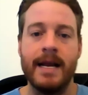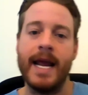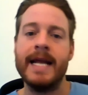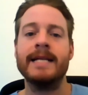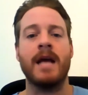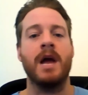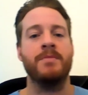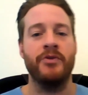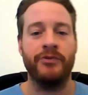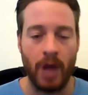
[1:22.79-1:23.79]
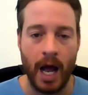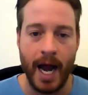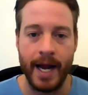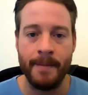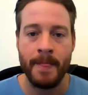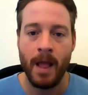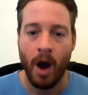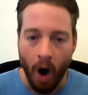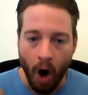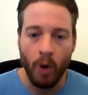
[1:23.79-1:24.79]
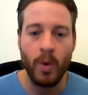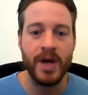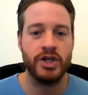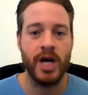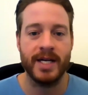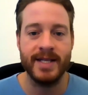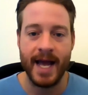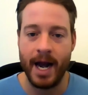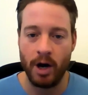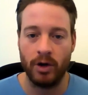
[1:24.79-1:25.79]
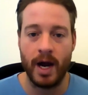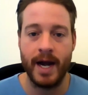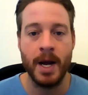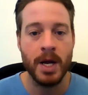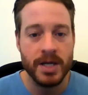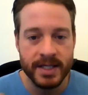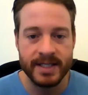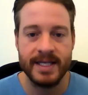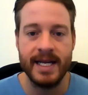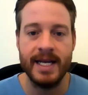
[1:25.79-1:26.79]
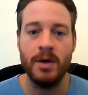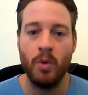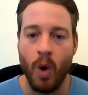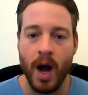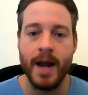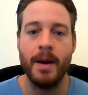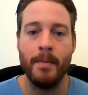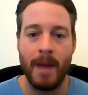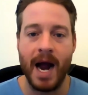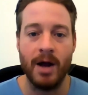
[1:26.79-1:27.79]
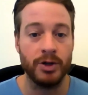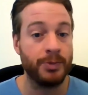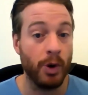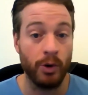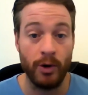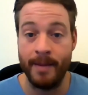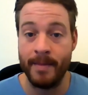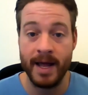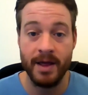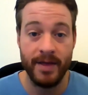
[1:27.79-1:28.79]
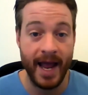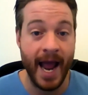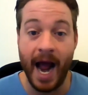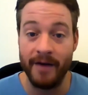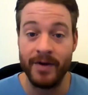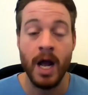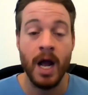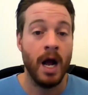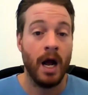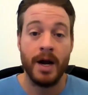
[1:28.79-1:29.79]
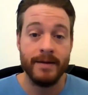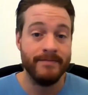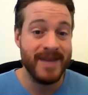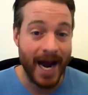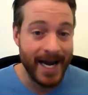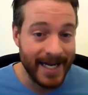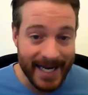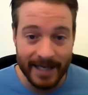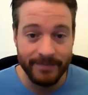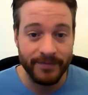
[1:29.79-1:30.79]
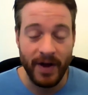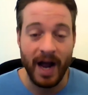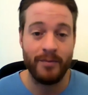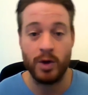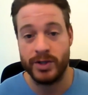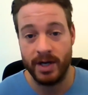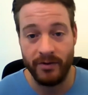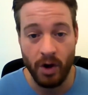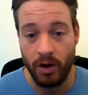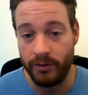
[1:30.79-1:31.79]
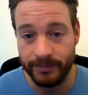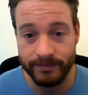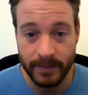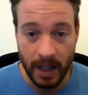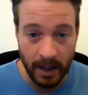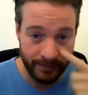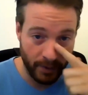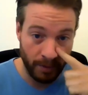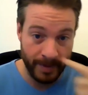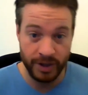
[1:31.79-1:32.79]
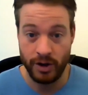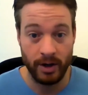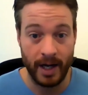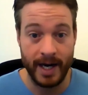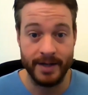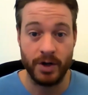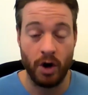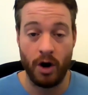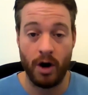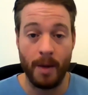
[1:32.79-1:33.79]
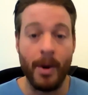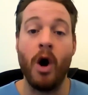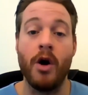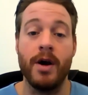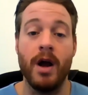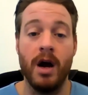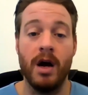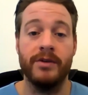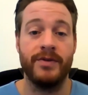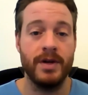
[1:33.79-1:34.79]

anytime you fly, always check that airline, see what miles program they have. 95% of all major airlines are a part of